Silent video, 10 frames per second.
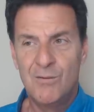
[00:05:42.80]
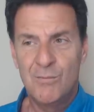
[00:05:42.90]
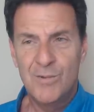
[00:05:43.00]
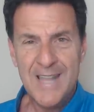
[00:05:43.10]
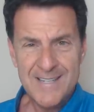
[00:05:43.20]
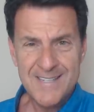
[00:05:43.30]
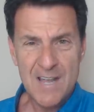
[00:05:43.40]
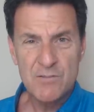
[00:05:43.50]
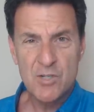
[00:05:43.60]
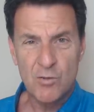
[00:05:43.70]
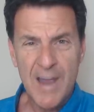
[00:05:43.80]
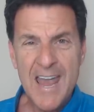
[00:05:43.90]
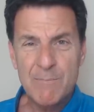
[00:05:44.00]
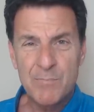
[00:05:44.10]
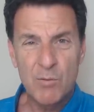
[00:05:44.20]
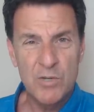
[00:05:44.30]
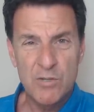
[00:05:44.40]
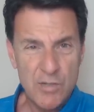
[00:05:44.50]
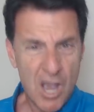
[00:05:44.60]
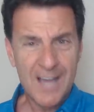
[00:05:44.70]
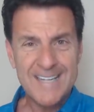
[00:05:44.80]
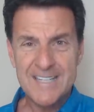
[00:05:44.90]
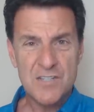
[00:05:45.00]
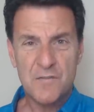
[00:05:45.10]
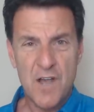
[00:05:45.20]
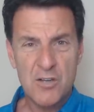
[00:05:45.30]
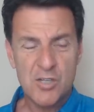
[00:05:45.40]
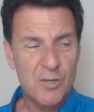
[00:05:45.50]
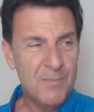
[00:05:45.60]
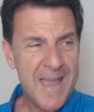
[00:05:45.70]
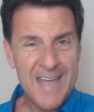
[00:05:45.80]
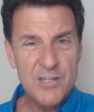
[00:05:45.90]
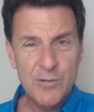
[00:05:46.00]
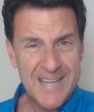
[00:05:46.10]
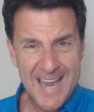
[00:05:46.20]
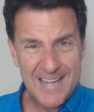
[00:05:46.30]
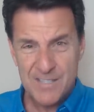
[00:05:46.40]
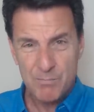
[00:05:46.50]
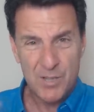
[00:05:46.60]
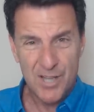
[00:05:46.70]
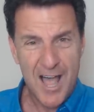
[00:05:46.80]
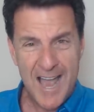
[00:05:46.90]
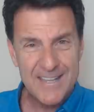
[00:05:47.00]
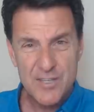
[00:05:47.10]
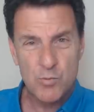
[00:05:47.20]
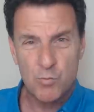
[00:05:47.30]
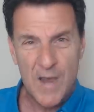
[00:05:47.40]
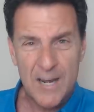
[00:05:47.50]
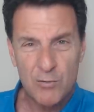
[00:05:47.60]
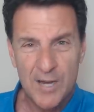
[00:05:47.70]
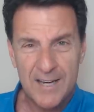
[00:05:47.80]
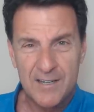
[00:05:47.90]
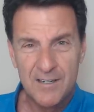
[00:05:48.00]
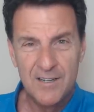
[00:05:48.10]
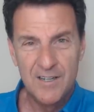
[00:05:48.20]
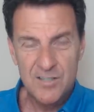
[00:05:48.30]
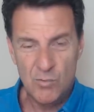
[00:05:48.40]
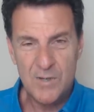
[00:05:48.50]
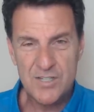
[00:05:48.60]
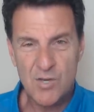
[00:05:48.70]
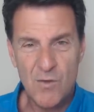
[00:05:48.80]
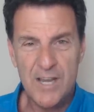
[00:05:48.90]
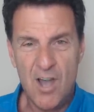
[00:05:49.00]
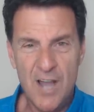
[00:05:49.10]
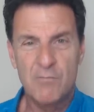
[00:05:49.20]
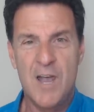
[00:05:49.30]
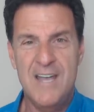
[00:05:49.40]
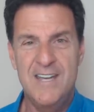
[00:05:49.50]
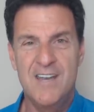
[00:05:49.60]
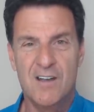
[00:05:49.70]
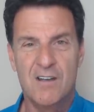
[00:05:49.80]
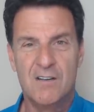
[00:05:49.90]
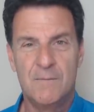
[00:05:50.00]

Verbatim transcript: Well, that sounds great, but when you're talking dysfunctional men, you can't apply this rhetoric to what's going on right here.